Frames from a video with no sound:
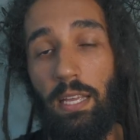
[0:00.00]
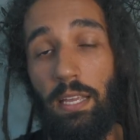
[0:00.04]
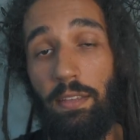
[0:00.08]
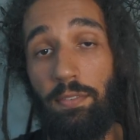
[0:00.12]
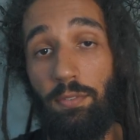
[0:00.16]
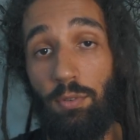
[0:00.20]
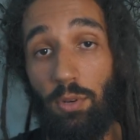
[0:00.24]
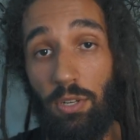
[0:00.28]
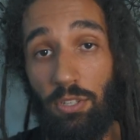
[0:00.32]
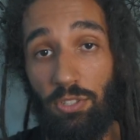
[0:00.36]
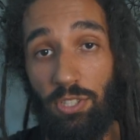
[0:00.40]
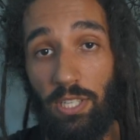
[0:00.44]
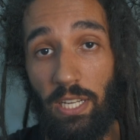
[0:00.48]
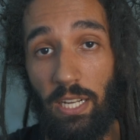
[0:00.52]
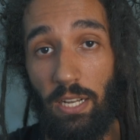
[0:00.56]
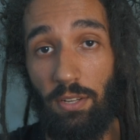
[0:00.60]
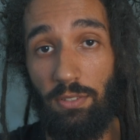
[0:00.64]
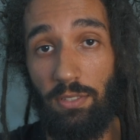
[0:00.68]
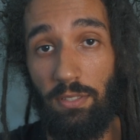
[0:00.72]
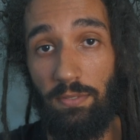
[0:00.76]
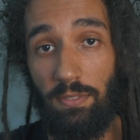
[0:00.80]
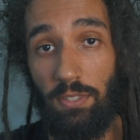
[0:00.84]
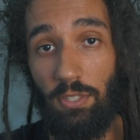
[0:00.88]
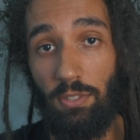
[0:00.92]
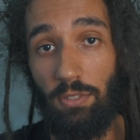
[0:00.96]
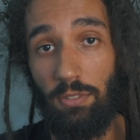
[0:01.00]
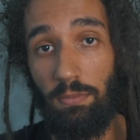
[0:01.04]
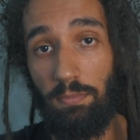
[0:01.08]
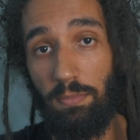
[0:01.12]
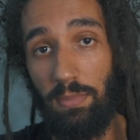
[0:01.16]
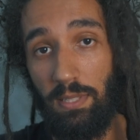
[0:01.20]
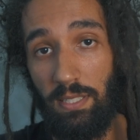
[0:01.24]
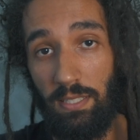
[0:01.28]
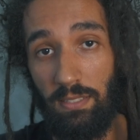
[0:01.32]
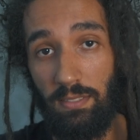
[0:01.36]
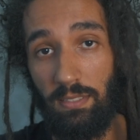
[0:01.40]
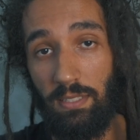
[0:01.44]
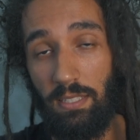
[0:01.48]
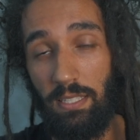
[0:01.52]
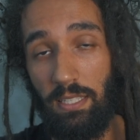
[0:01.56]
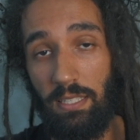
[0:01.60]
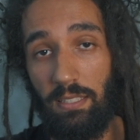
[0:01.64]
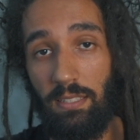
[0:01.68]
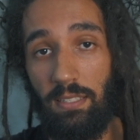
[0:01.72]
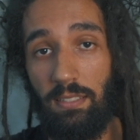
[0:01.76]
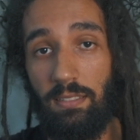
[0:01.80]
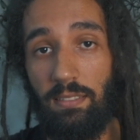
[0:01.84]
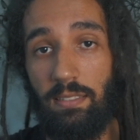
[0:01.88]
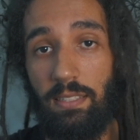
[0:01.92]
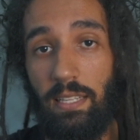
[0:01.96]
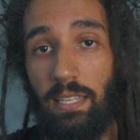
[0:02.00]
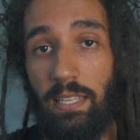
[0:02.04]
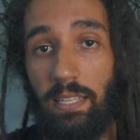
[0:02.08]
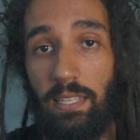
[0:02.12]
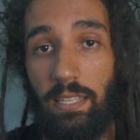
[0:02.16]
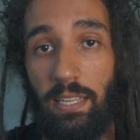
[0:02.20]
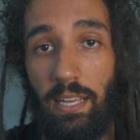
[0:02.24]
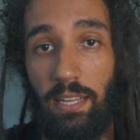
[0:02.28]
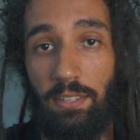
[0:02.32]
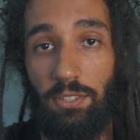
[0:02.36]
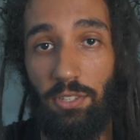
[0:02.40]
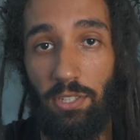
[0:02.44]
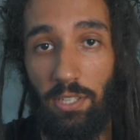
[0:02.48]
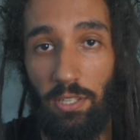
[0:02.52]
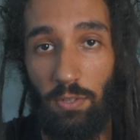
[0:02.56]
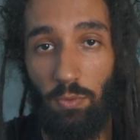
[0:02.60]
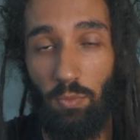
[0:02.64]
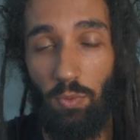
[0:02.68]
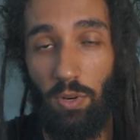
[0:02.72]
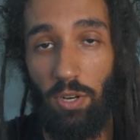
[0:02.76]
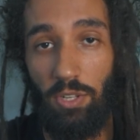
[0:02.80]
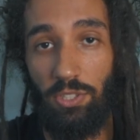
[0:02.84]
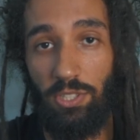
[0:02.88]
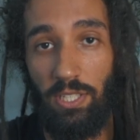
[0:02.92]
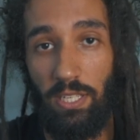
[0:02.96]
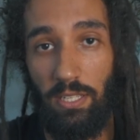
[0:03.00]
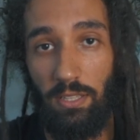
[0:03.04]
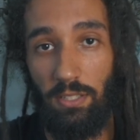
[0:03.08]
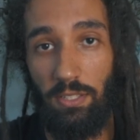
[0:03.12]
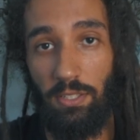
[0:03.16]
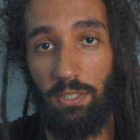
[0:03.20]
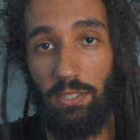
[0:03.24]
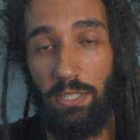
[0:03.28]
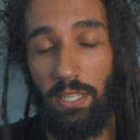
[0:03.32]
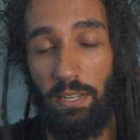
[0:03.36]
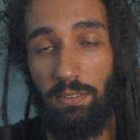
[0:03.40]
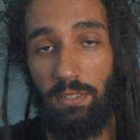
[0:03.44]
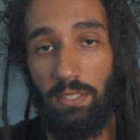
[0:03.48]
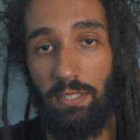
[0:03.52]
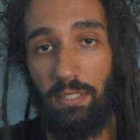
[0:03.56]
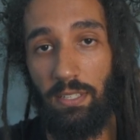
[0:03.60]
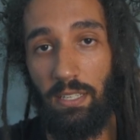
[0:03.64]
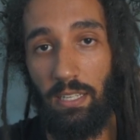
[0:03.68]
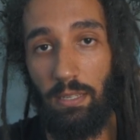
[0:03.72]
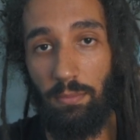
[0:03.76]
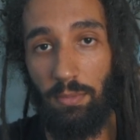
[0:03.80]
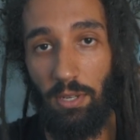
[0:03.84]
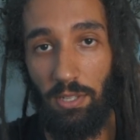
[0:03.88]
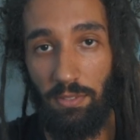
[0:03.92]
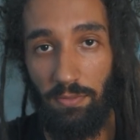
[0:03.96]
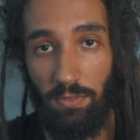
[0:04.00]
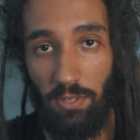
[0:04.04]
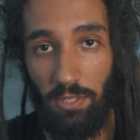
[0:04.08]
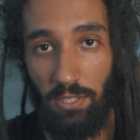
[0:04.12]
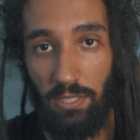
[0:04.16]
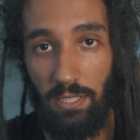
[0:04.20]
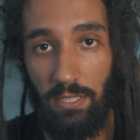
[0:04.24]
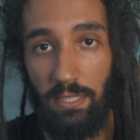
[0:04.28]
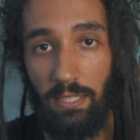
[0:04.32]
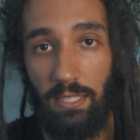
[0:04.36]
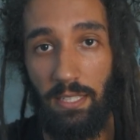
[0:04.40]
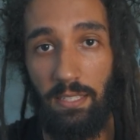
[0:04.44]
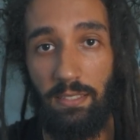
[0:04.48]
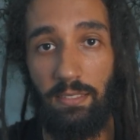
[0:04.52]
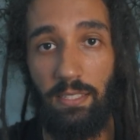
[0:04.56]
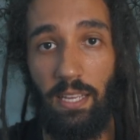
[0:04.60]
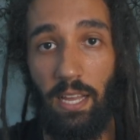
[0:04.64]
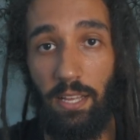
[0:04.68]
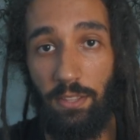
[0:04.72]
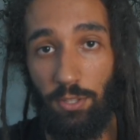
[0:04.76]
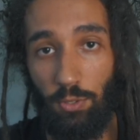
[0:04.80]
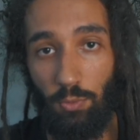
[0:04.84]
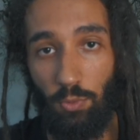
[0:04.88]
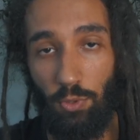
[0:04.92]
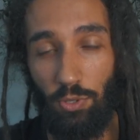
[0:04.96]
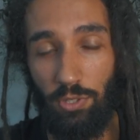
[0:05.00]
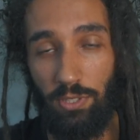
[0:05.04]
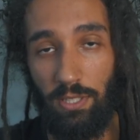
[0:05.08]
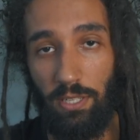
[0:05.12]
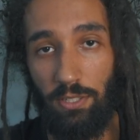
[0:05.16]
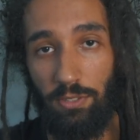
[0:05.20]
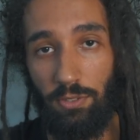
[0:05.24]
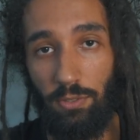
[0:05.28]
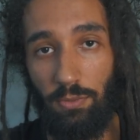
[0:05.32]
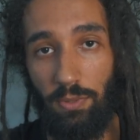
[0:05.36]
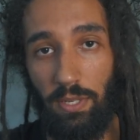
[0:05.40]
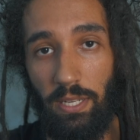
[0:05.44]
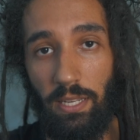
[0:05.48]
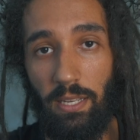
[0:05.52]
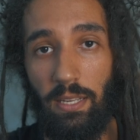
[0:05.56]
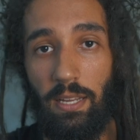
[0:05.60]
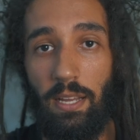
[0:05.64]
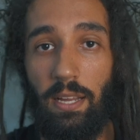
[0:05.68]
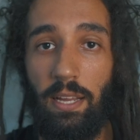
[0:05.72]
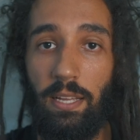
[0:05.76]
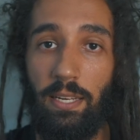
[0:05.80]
If you want to check out the video, please click this link and you can watch and learn everything about Phonalytics and the work they're doing.